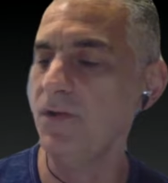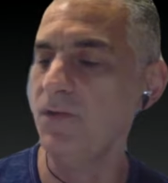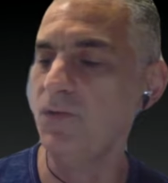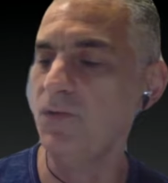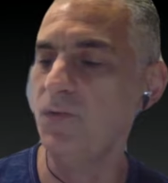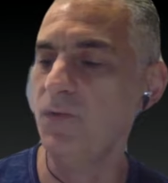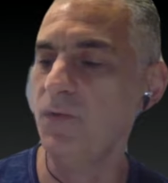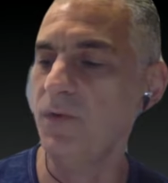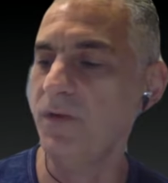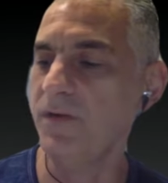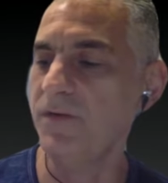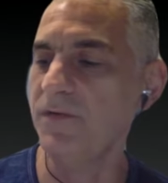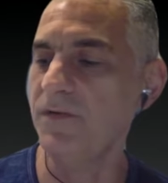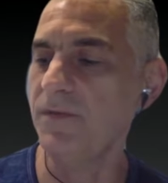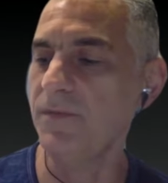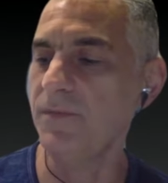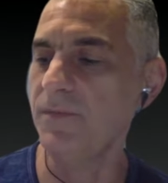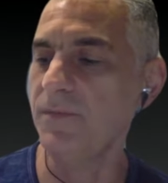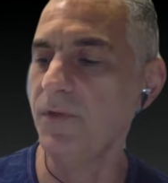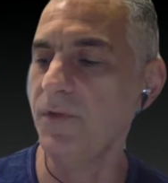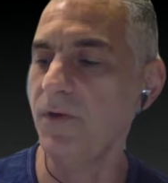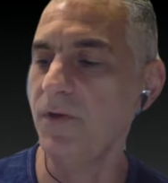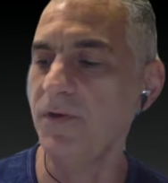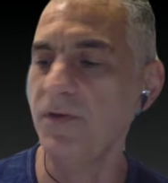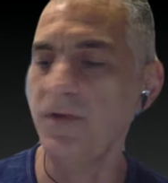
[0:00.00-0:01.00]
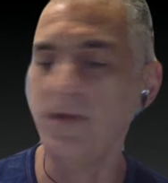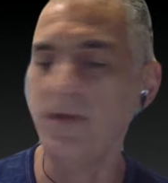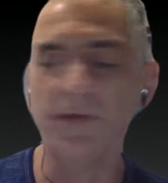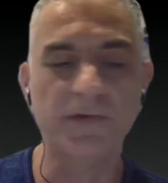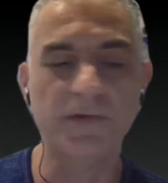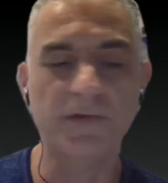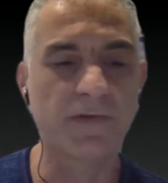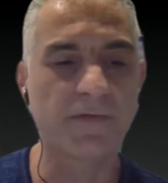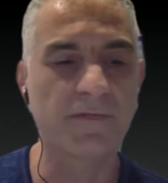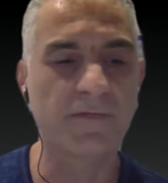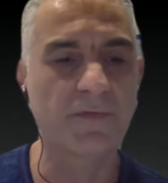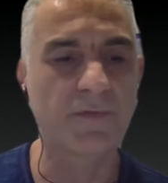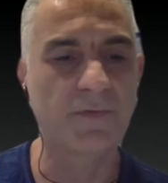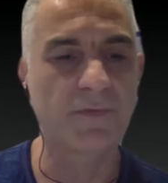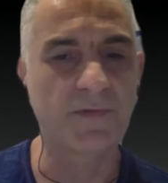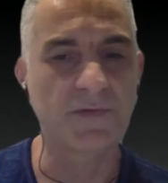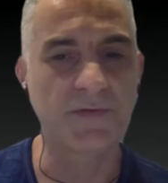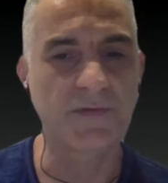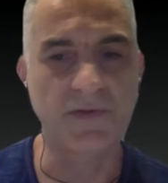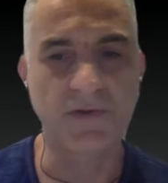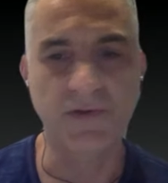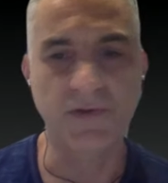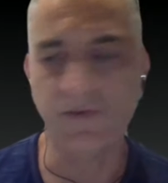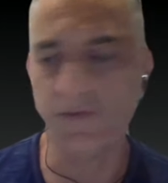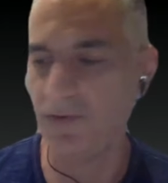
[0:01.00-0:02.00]
20 some odd years of doing
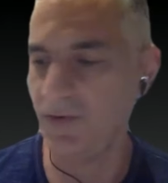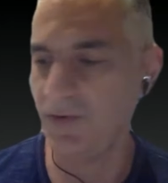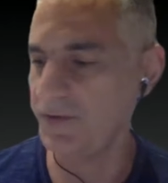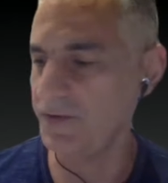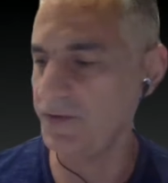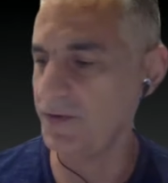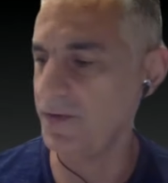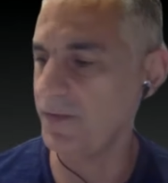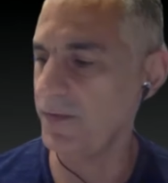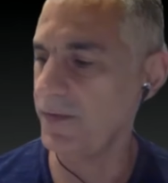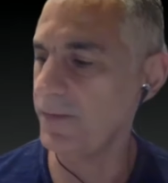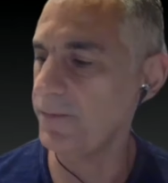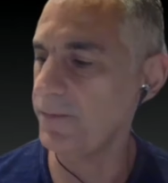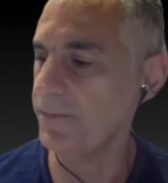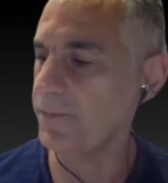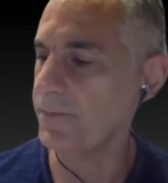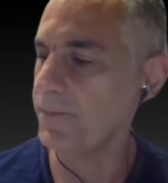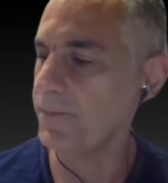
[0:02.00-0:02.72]
surgeries on them.